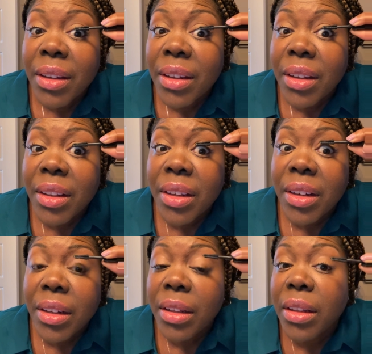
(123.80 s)
And then
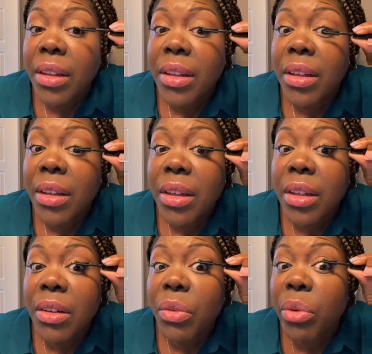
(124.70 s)
I'll
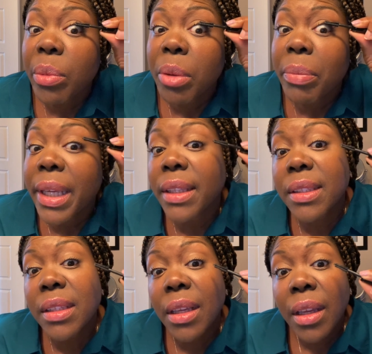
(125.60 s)
go from the
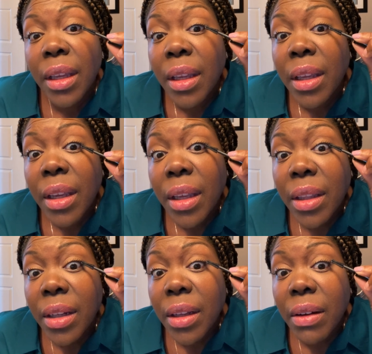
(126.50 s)
base and
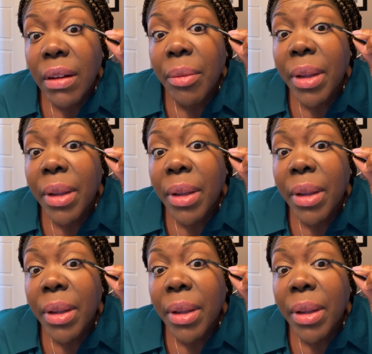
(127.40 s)
then I'll go up.